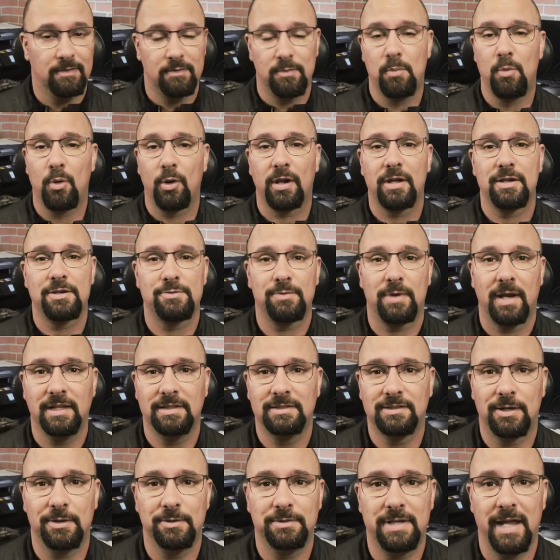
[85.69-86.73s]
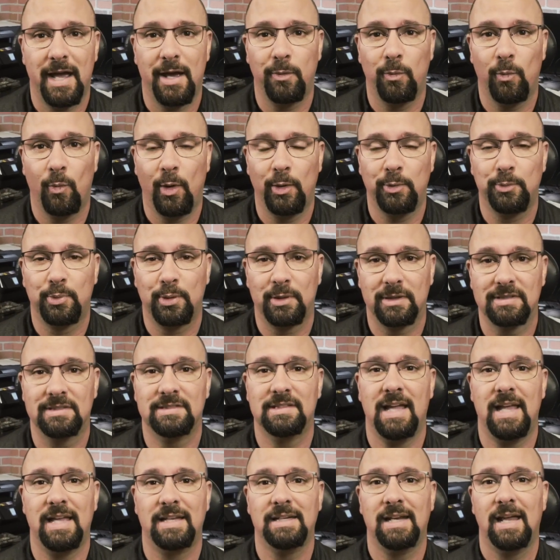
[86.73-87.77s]
If mortgage rates go down
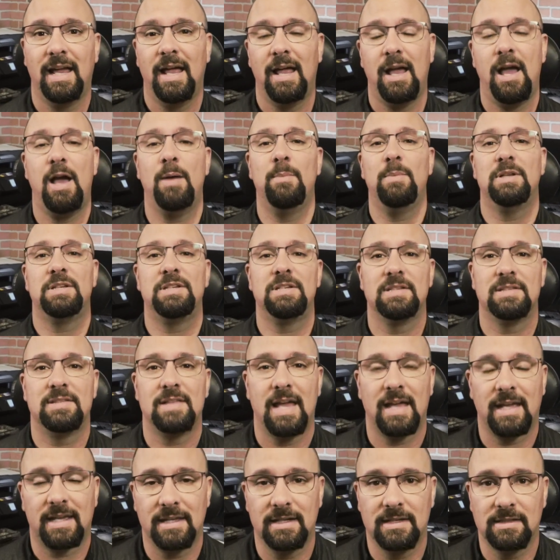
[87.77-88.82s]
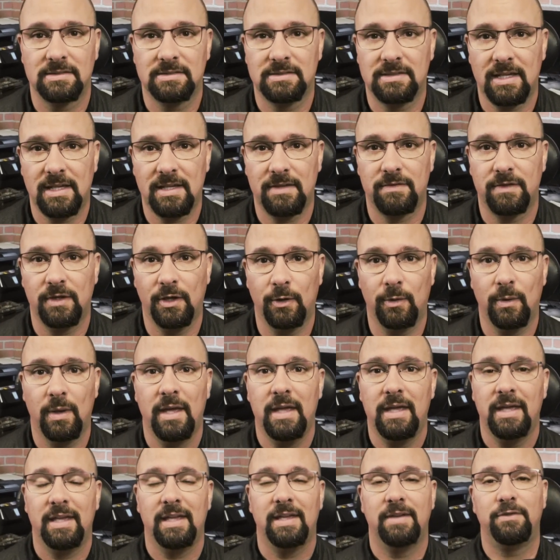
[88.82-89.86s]
1%, how much is that going to save you
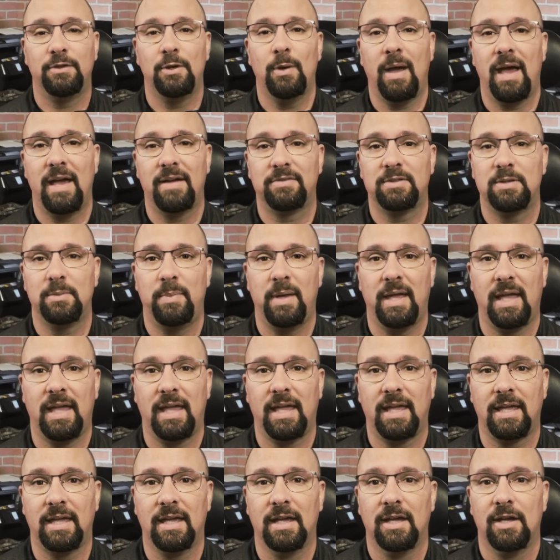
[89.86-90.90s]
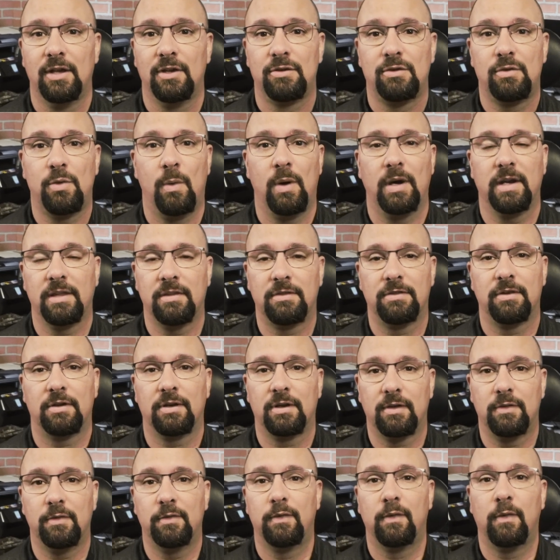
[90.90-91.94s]
if you have to pay $20,
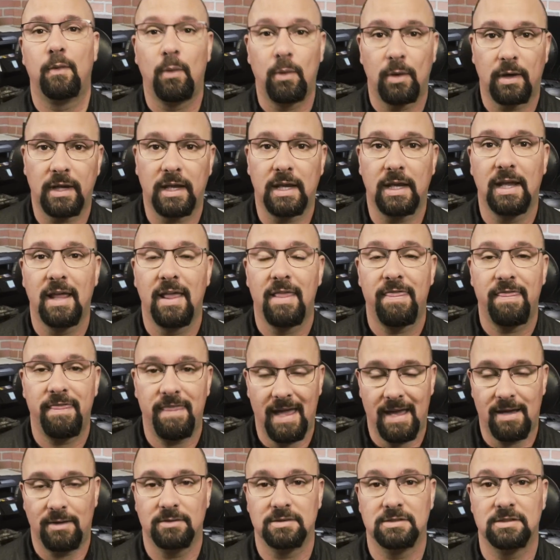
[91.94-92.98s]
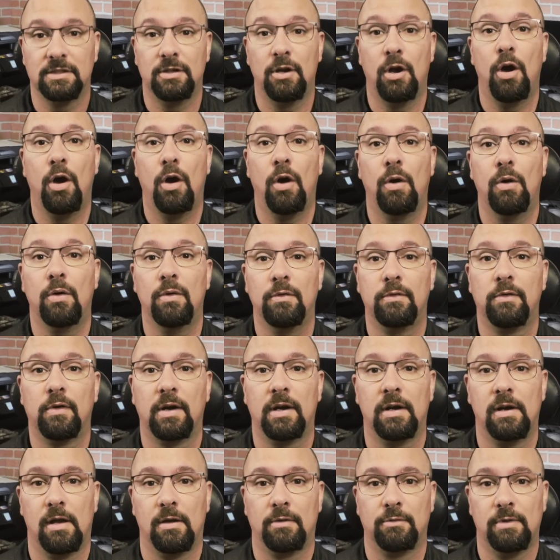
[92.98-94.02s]
$30, $40,000 over
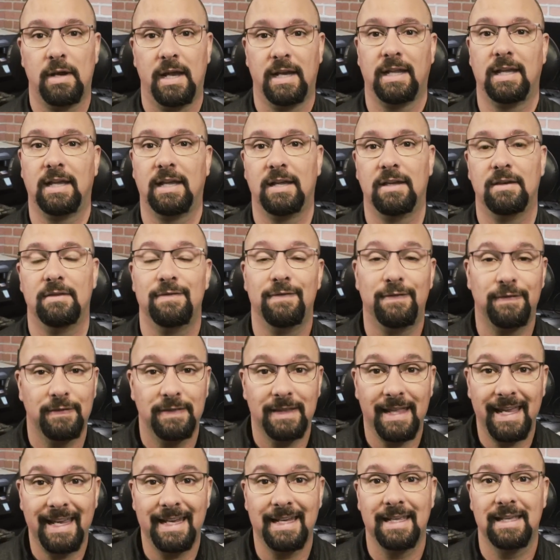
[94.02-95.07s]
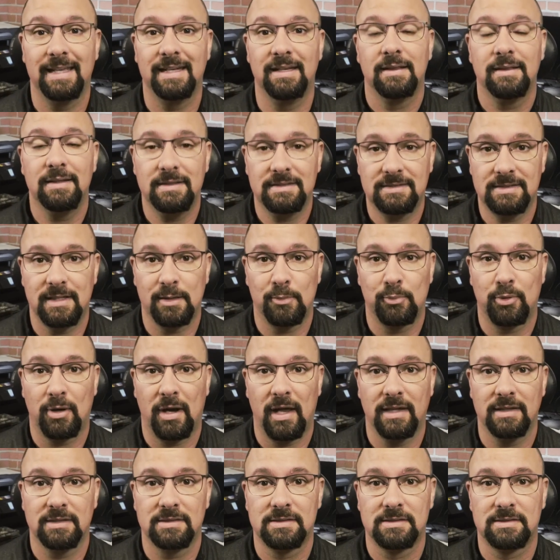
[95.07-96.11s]
an already inflated listing
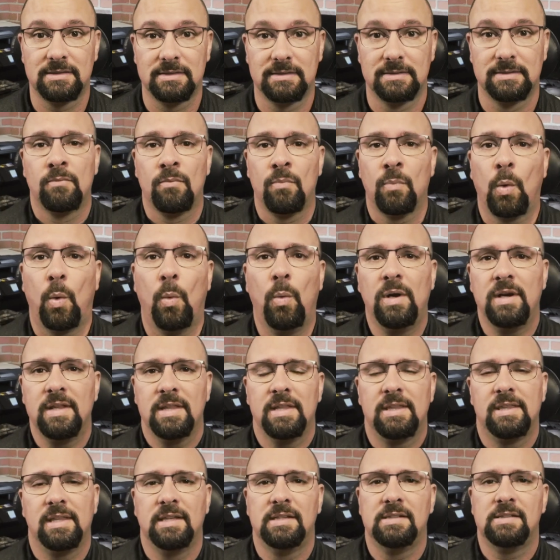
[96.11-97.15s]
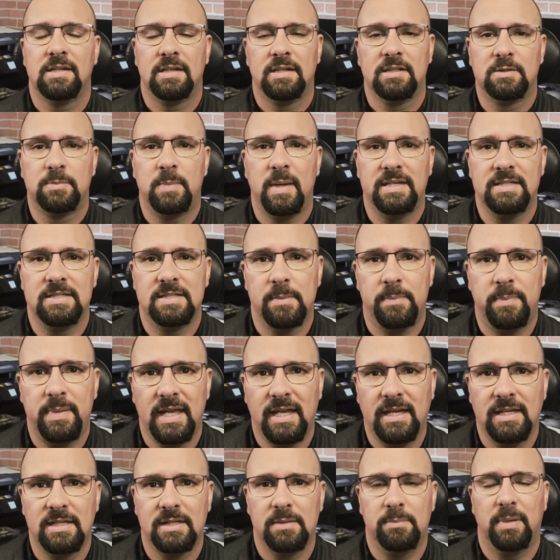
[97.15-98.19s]
price? One of the things that has been
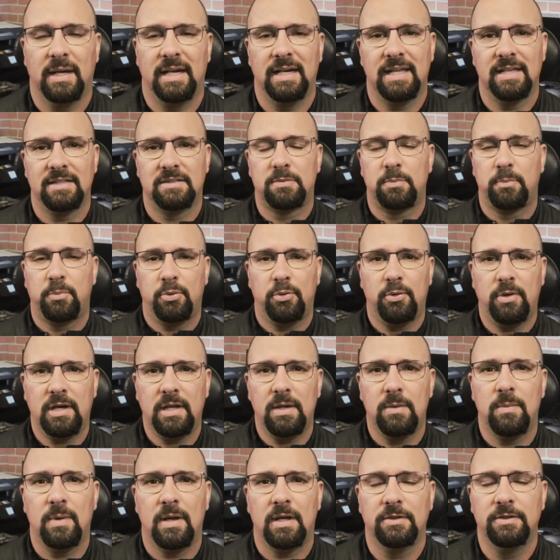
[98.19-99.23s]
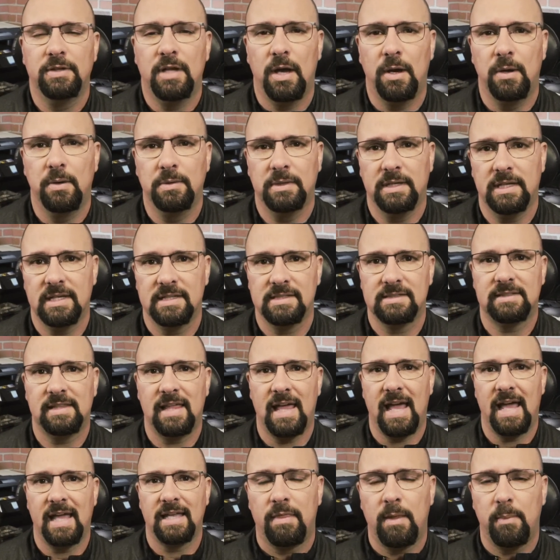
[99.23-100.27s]
debated, but it's pretty well known, is
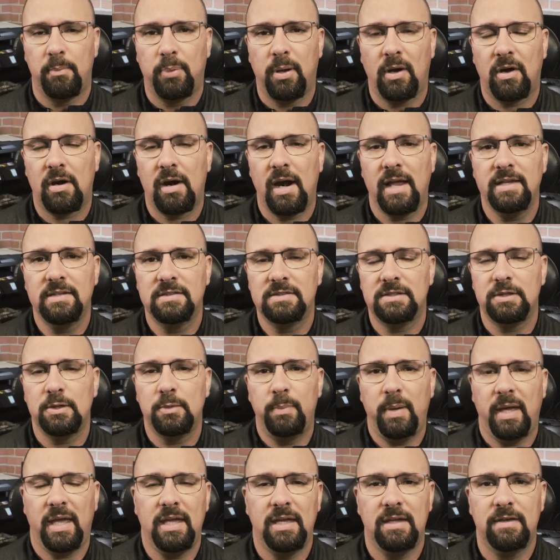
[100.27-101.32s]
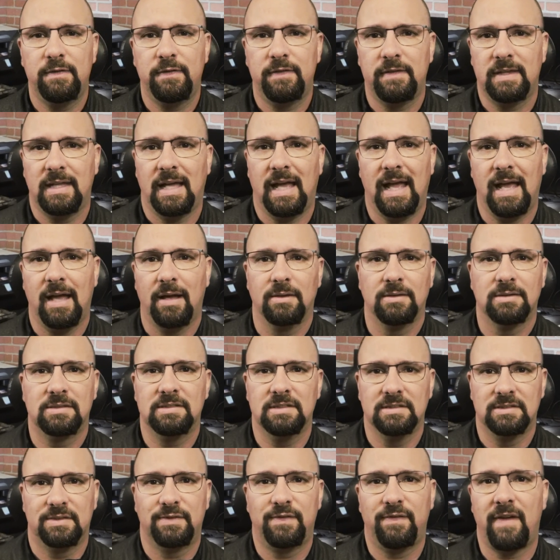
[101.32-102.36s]
that the price you pay for the house
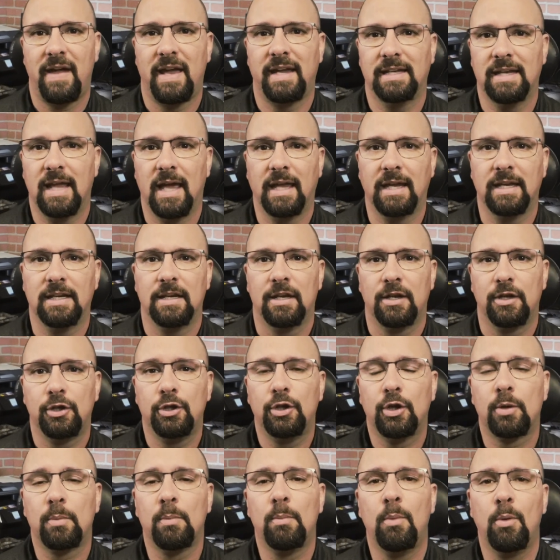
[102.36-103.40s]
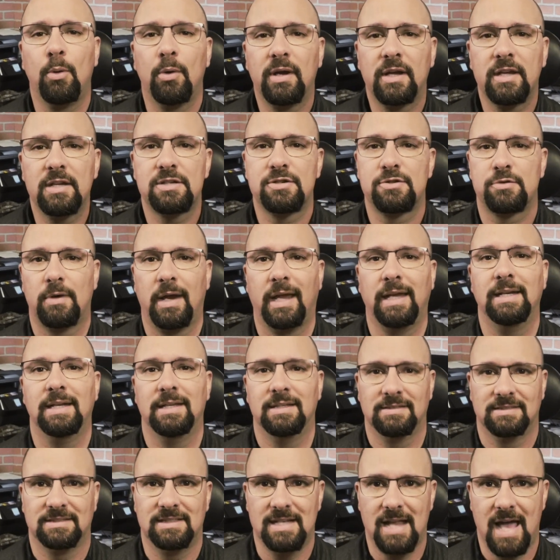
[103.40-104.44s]
is finite. Your mortgage rate
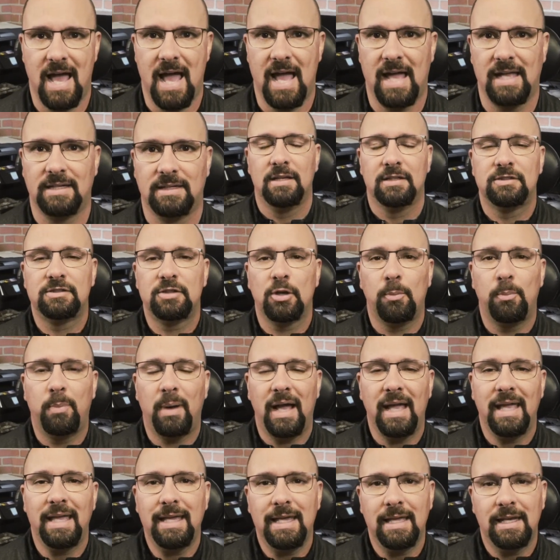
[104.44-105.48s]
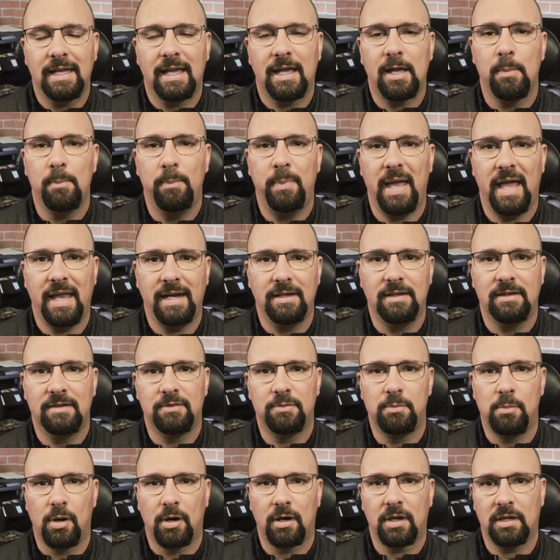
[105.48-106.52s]
is not. So buying in a
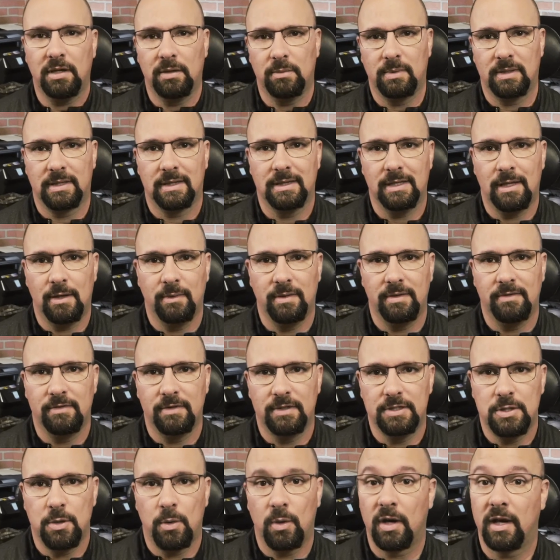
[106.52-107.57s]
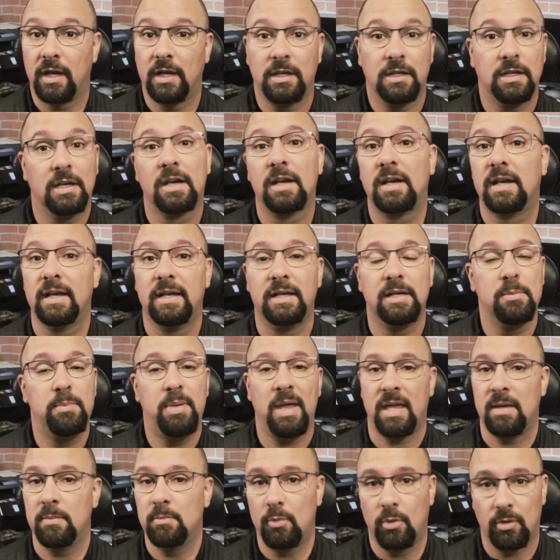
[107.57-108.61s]
competitive market with low inventory, you're gonna
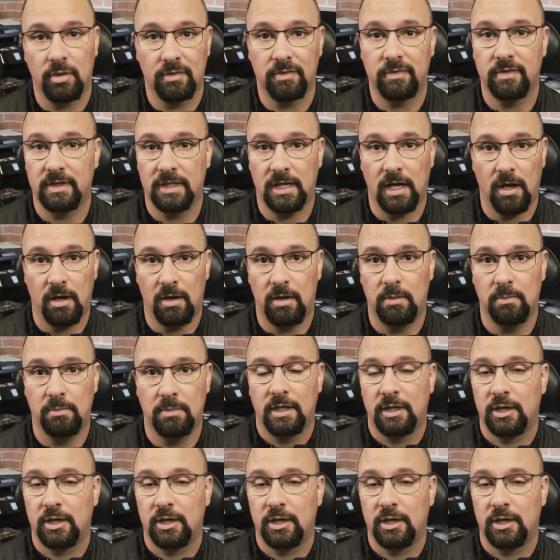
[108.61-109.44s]
pay more for the home.